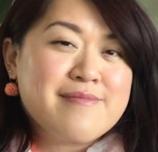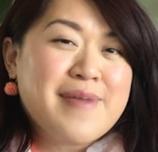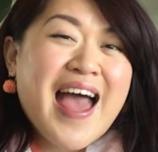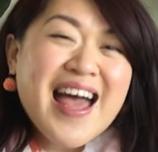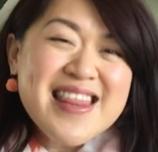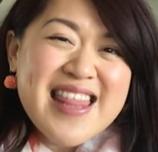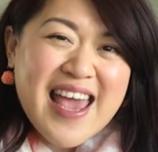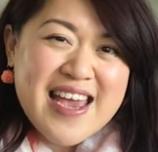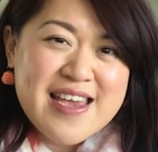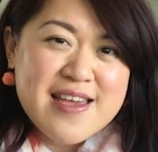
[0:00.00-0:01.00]
But had
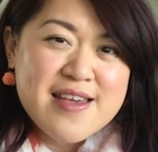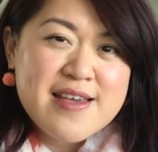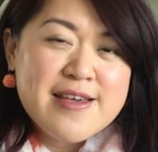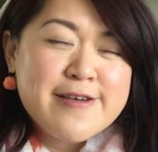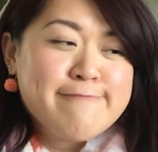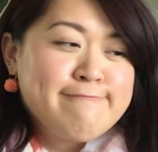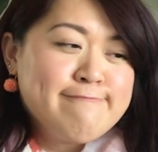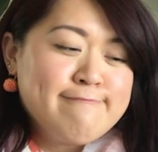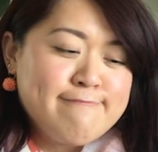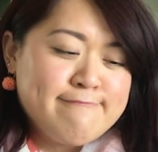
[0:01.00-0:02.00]
they?
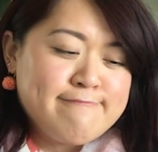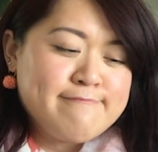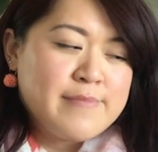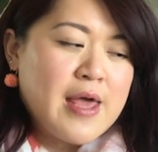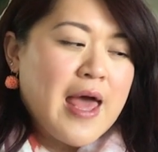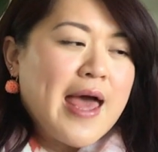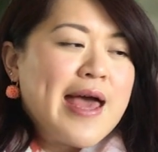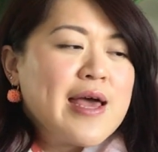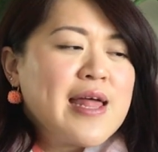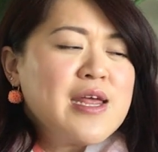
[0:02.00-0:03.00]
And
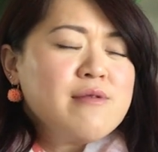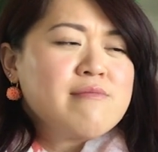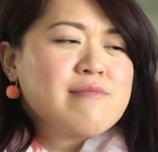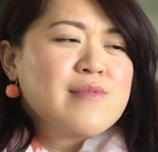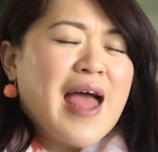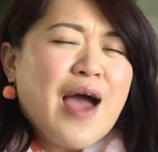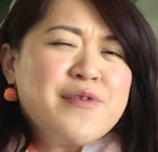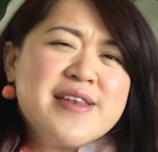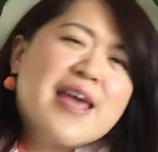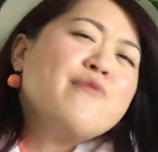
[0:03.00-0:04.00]
then how
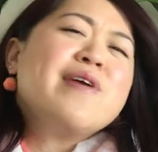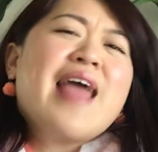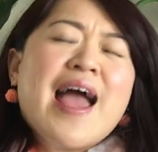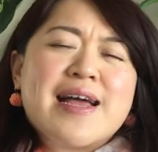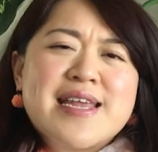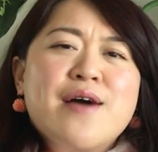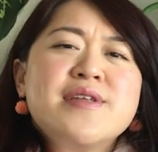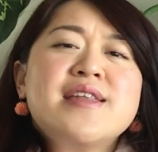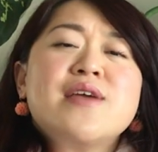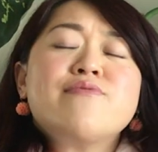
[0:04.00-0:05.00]
did they react? How
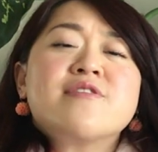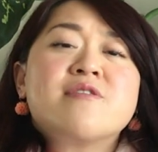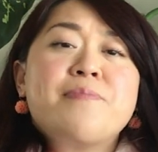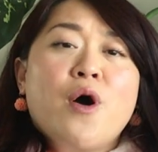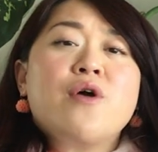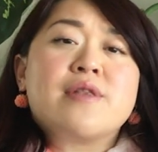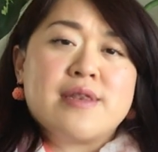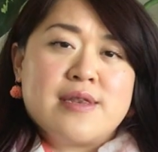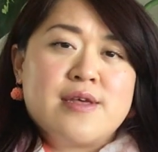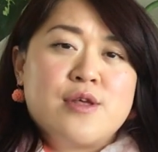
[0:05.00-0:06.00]
did they
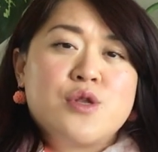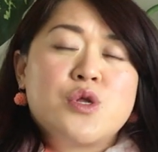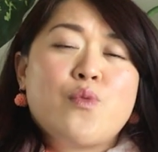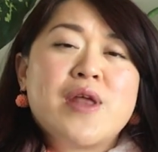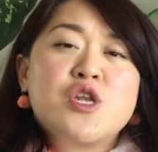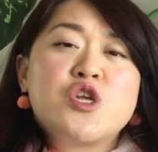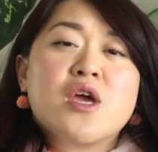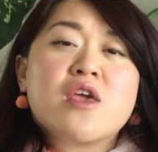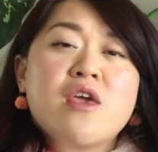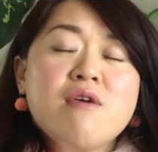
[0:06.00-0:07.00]
respond to when she
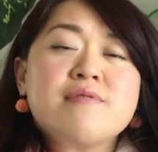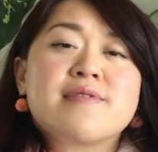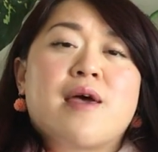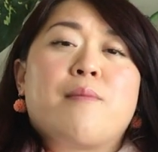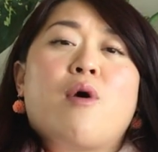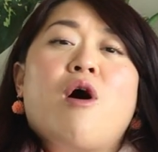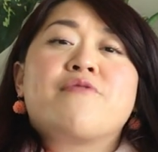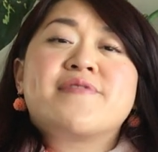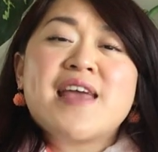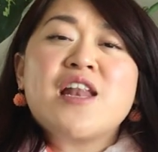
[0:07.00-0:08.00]
accused them of
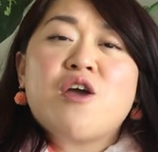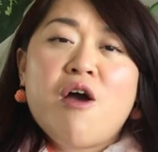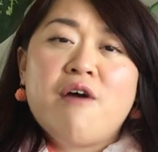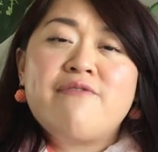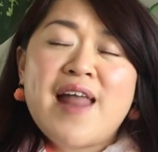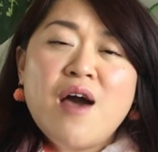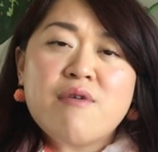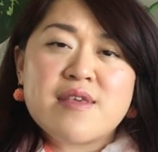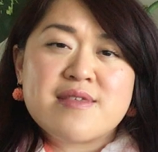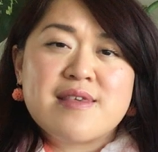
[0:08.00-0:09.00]
stealing her
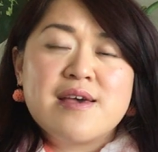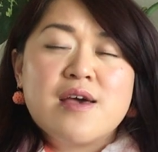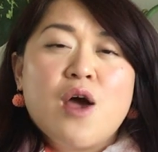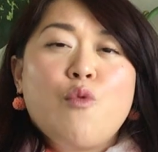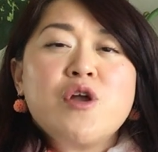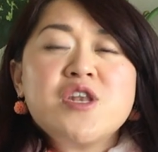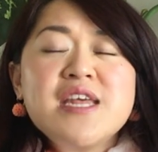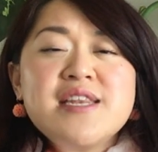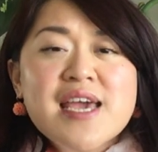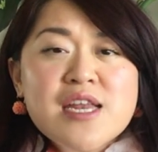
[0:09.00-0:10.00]
flowers? What
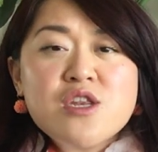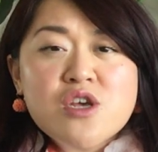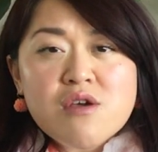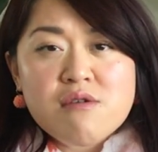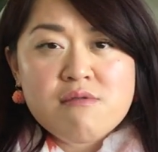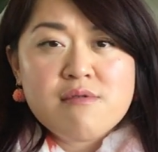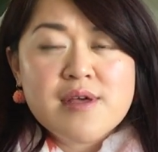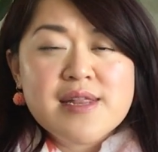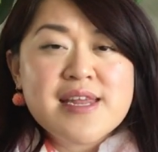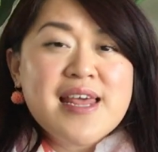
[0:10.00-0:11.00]
did they do?
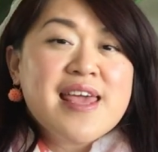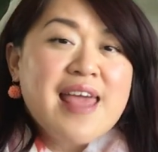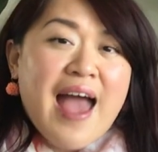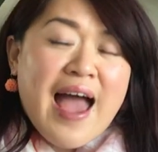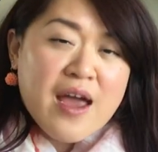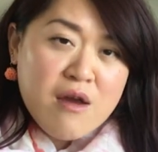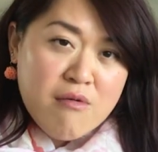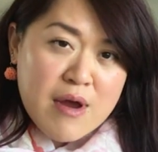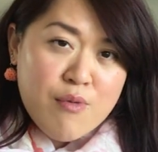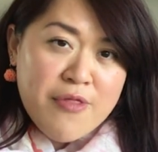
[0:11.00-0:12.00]
Did they get
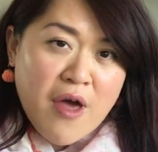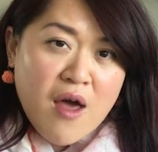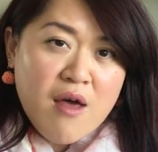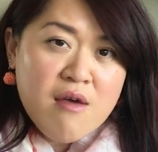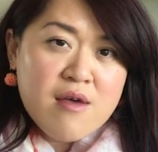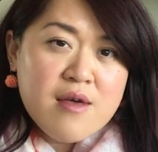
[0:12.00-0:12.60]
angry with her?